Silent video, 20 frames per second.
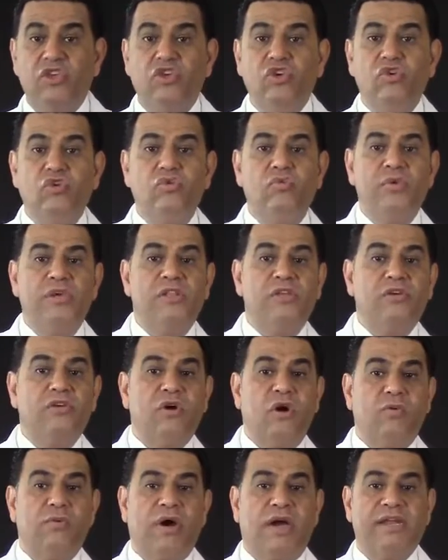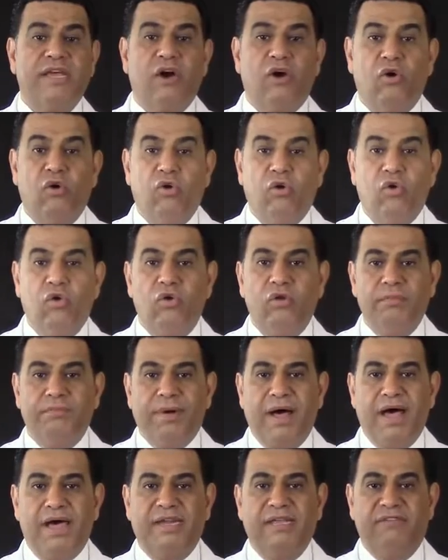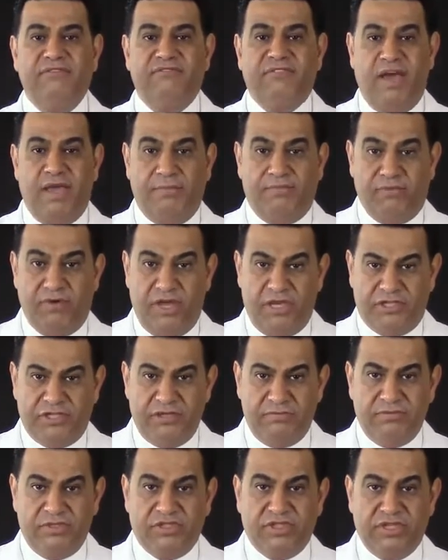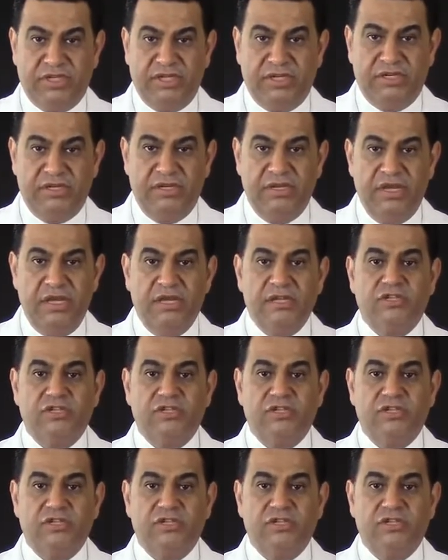you will go on a whole body vibration machine,